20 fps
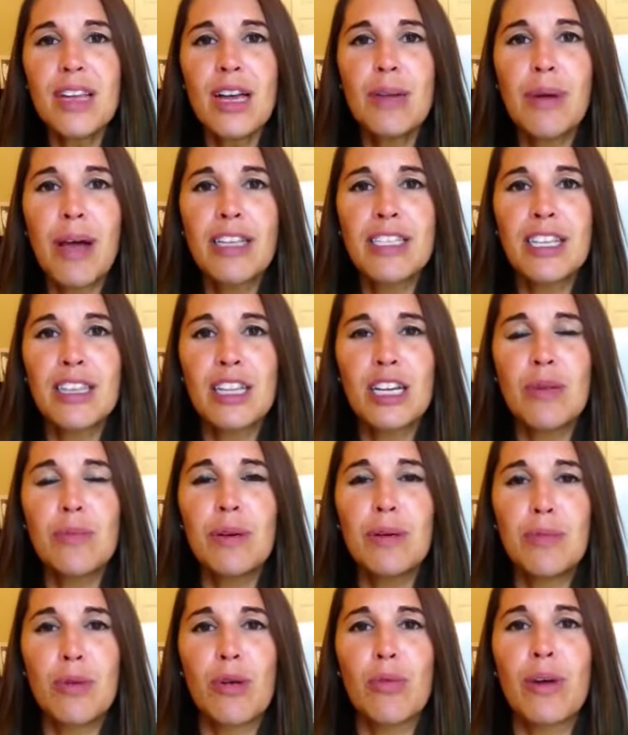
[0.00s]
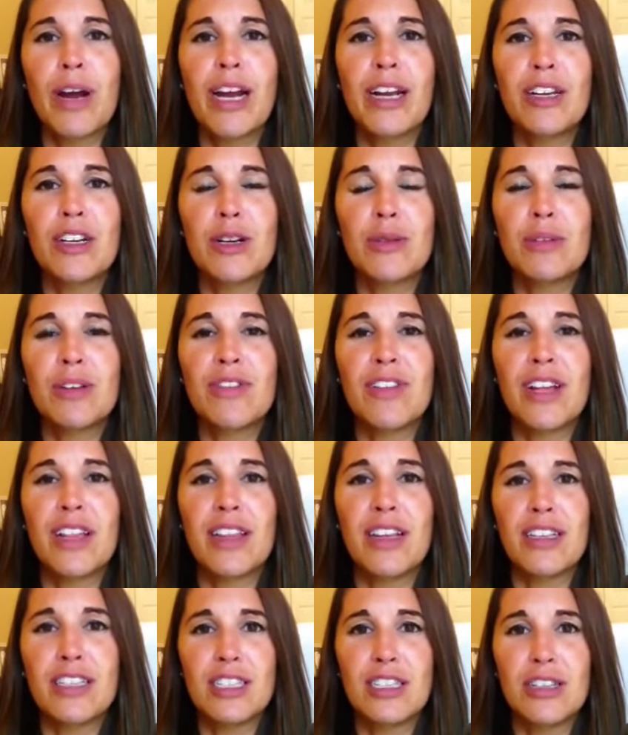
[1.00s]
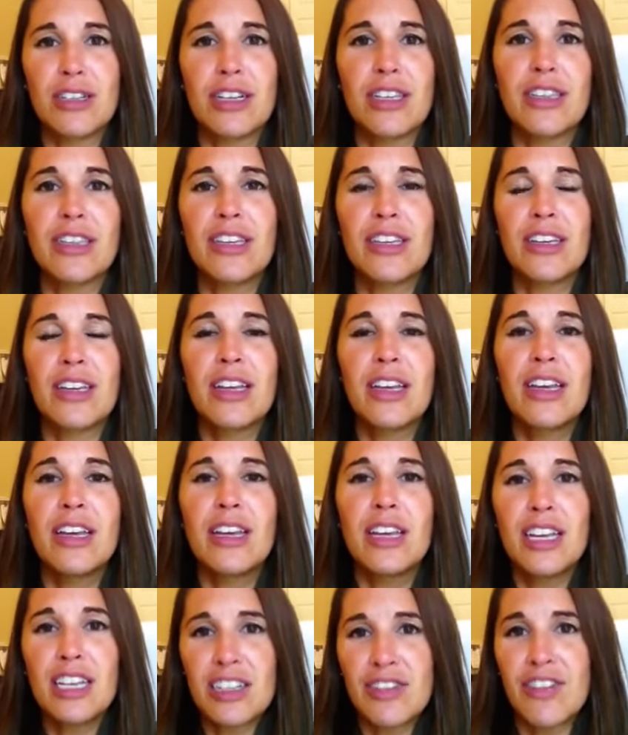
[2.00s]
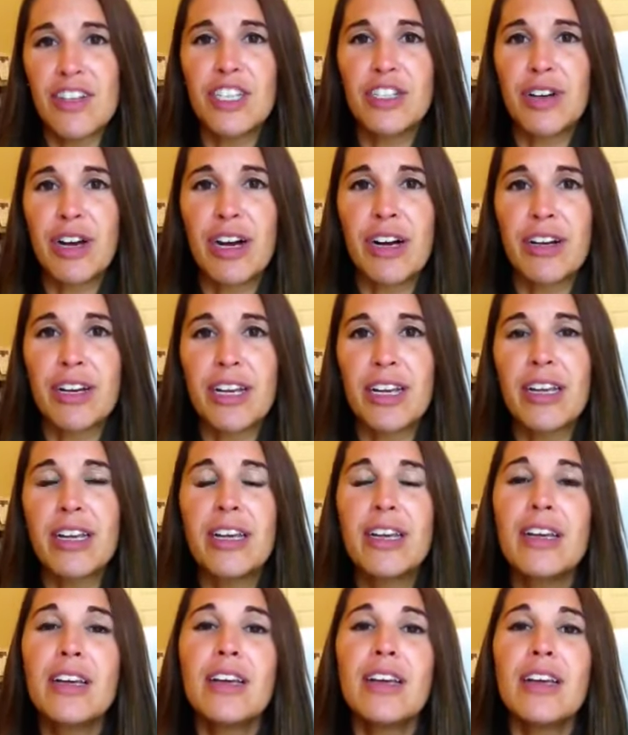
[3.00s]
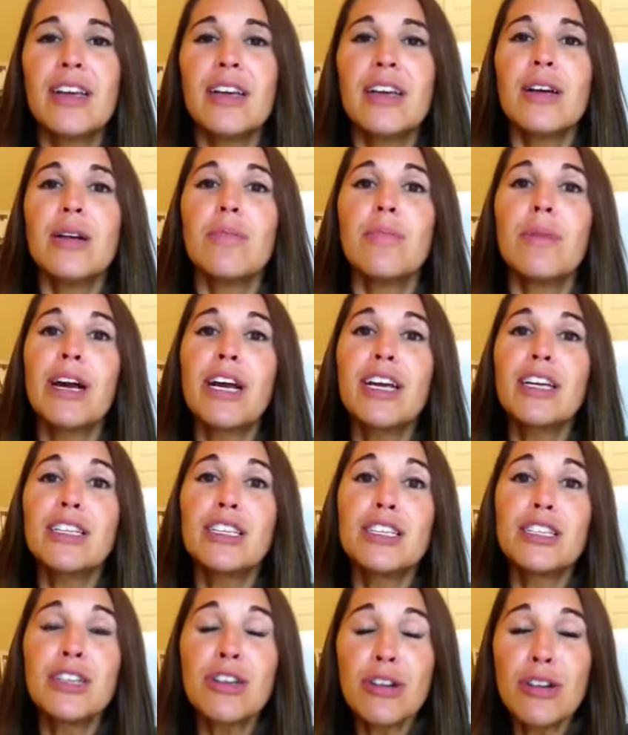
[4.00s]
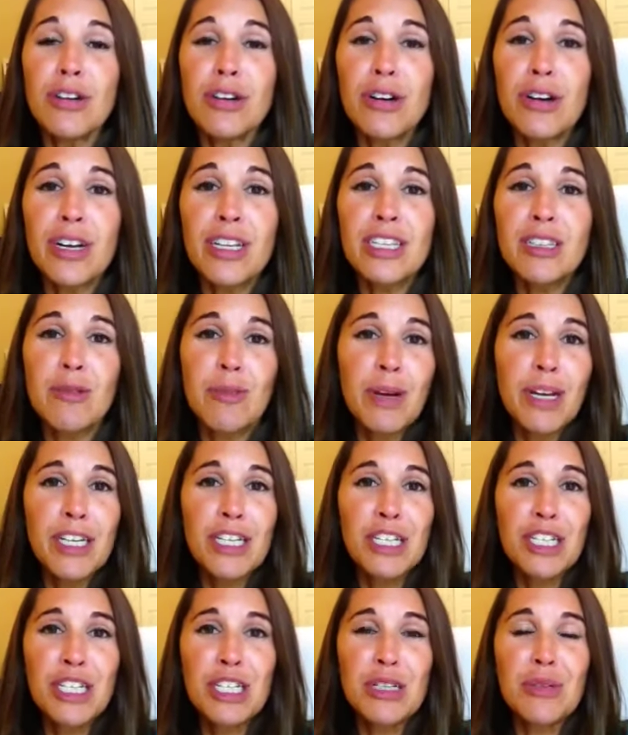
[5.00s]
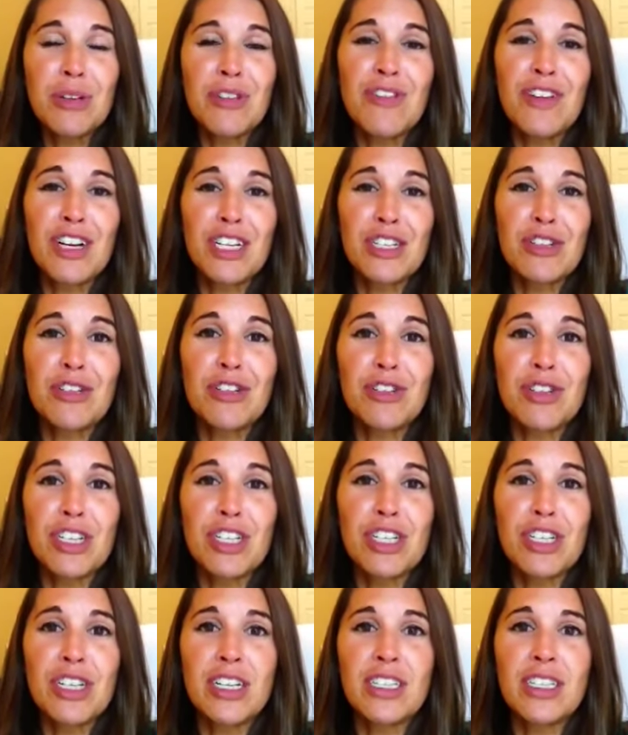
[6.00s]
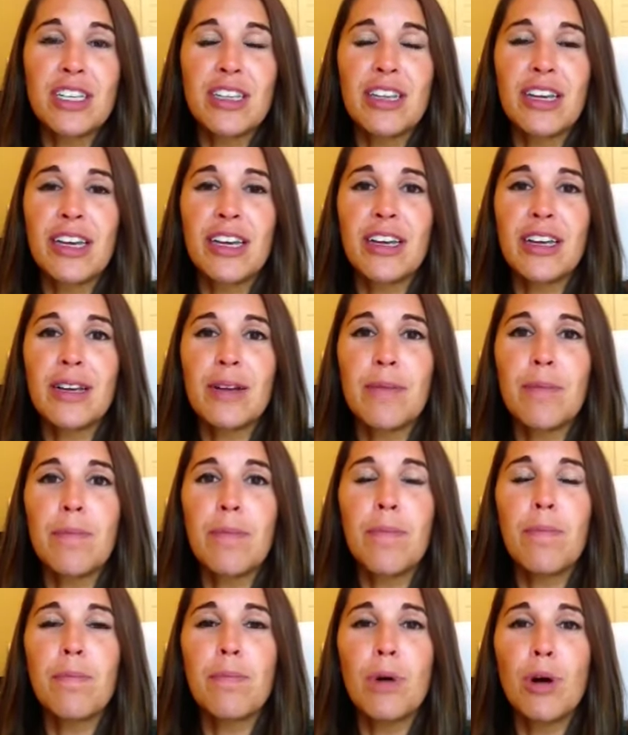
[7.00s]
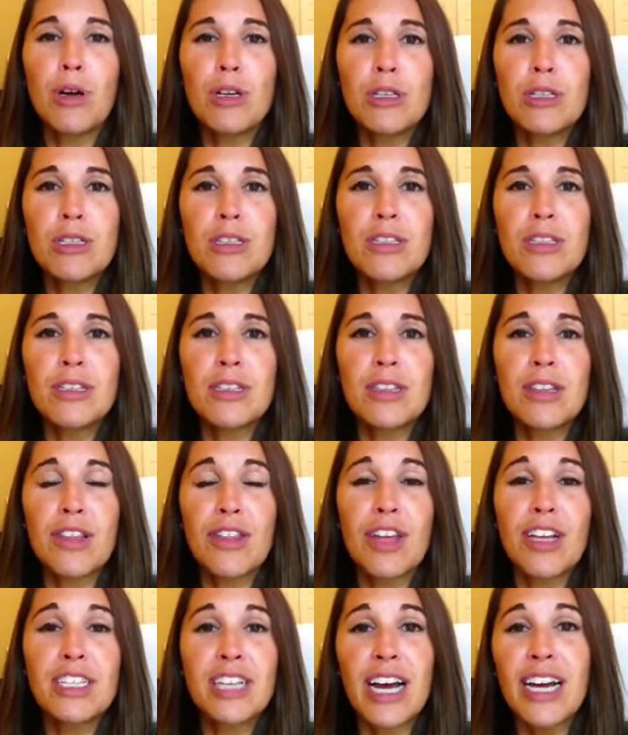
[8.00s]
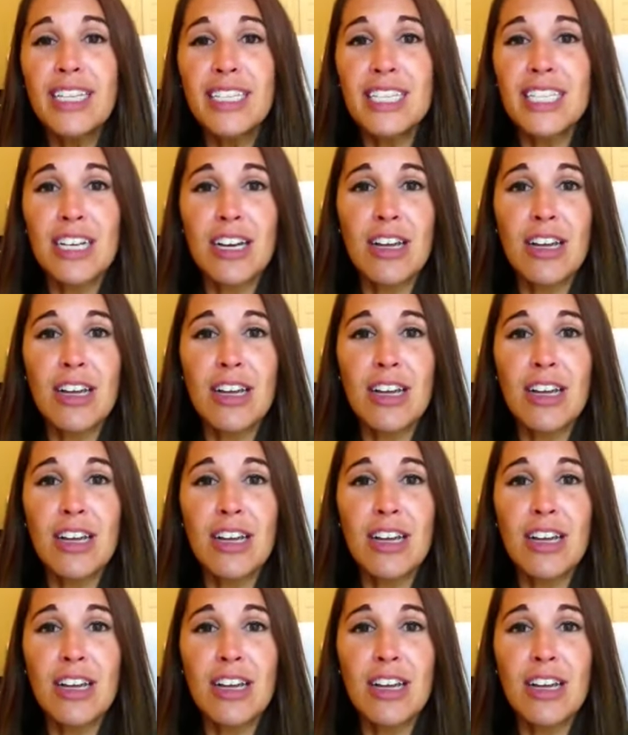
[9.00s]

has a little bit more right in terms of like, let's look at the individuality. My concern, and so my issue with functional nutrition, is that like most the things that I see